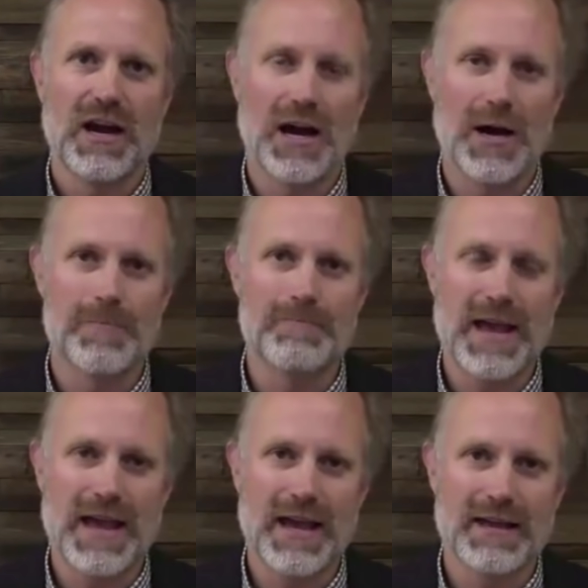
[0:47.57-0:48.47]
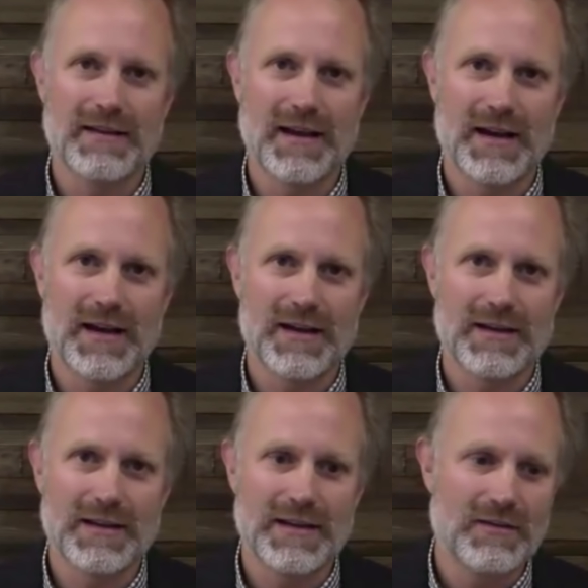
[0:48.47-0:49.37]
Um, and
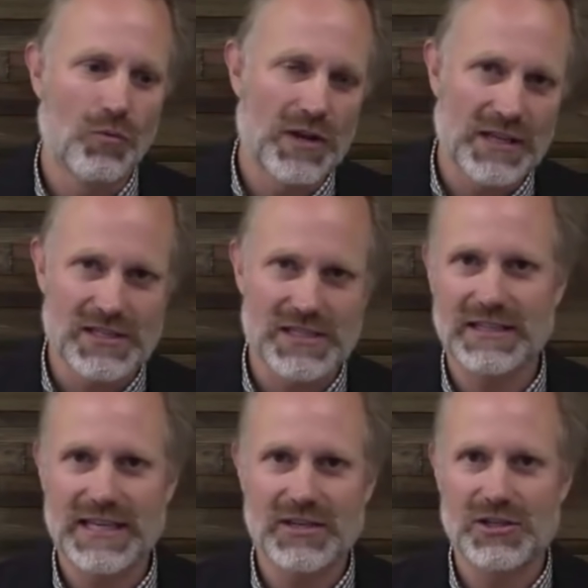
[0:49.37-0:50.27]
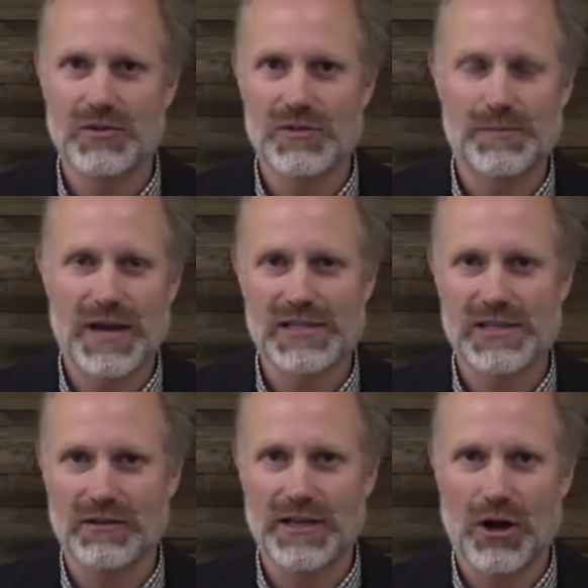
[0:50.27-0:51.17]
uh, what this is leading to is
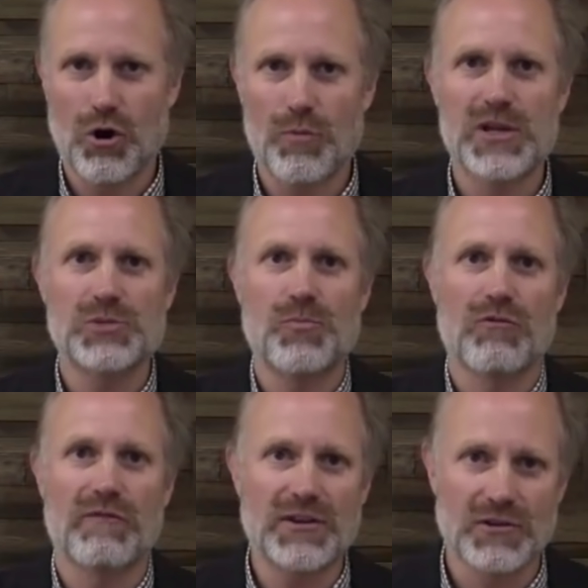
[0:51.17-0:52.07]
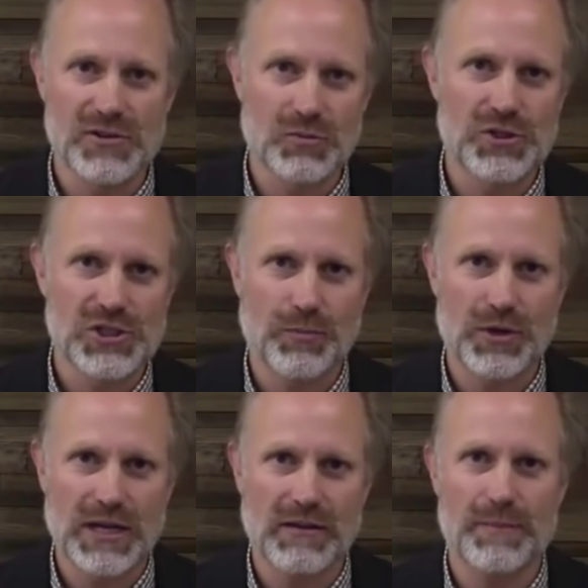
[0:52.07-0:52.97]
basically a whole bunch more renters, which is
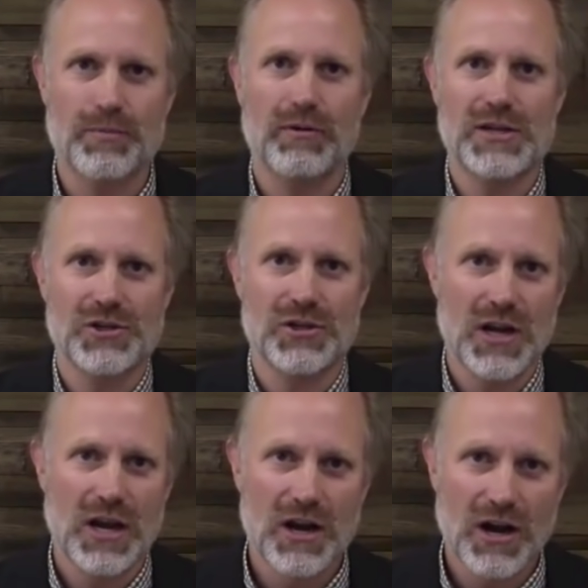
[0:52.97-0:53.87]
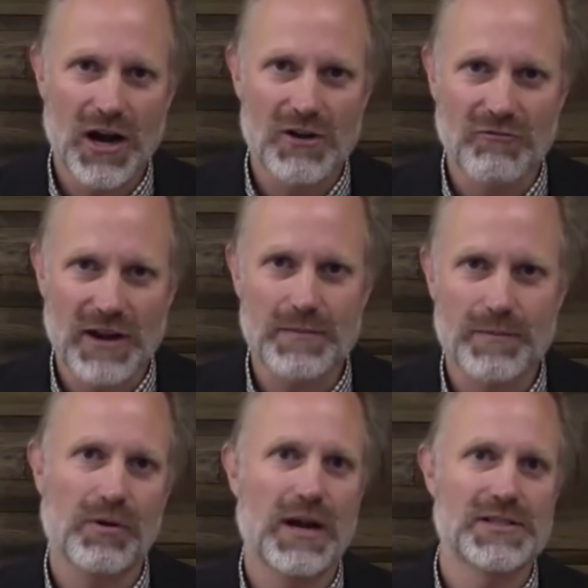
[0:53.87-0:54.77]
putting a lot of pressure on
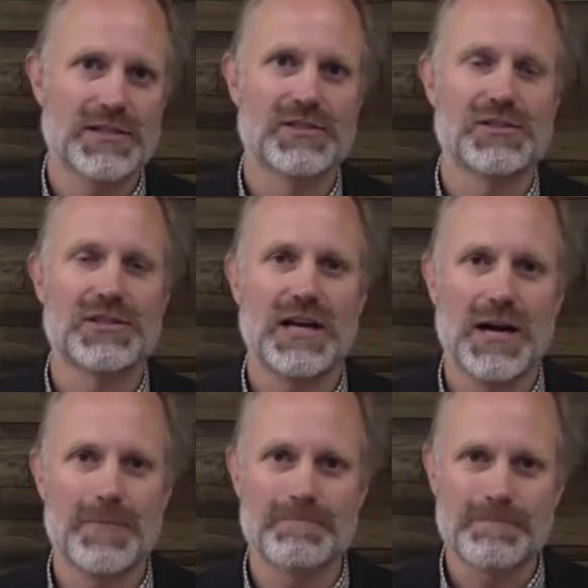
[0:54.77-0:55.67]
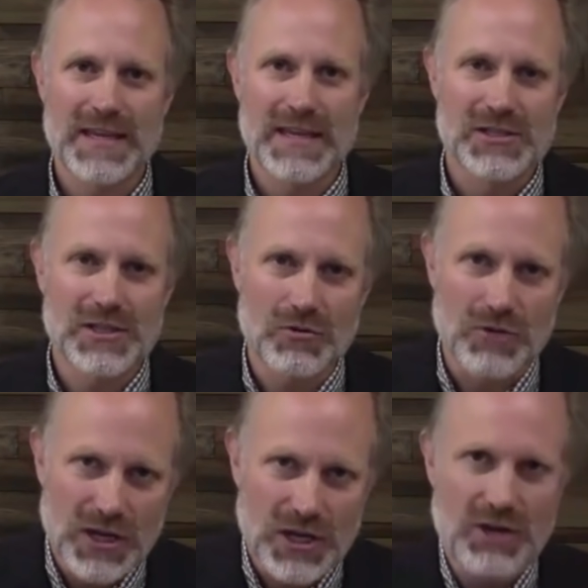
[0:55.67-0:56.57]
rent prices. Um,
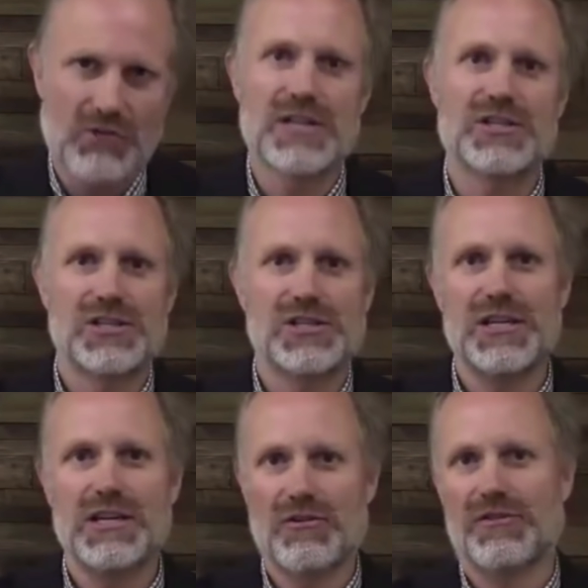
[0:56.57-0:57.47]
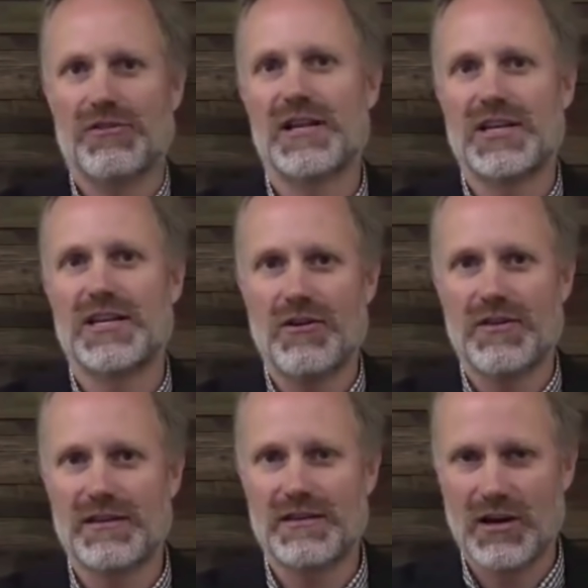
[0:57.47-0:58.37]
so curious to see your thoughts. I know
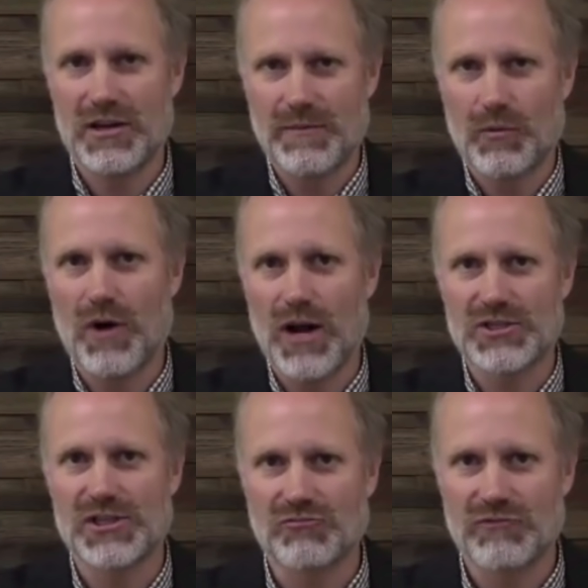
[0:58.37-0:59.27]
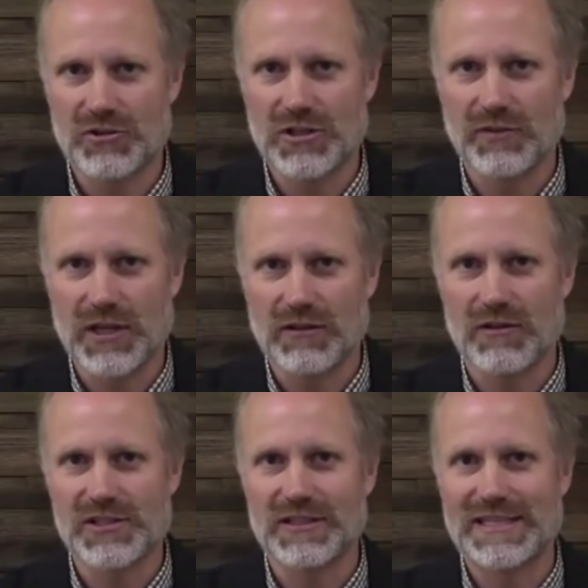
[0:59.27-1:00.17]
that uh, you've been watching this relatively
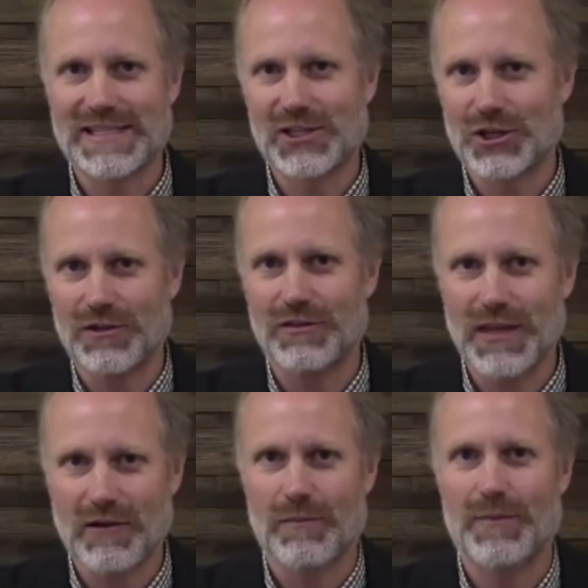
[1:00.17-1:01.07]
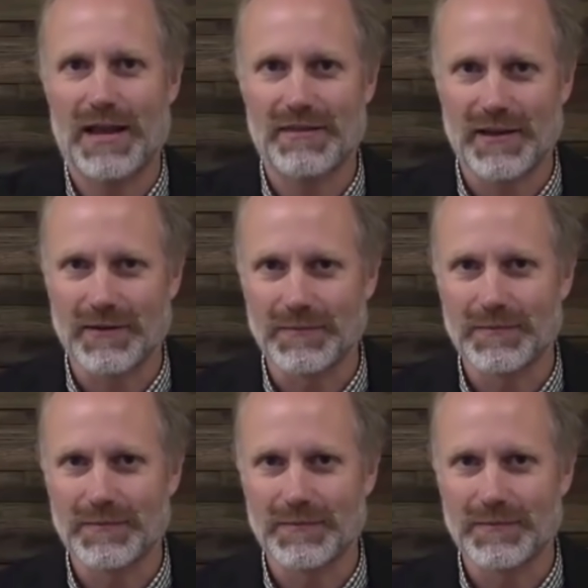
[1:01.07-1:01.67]
closely. Is this a good thing or a bad thing?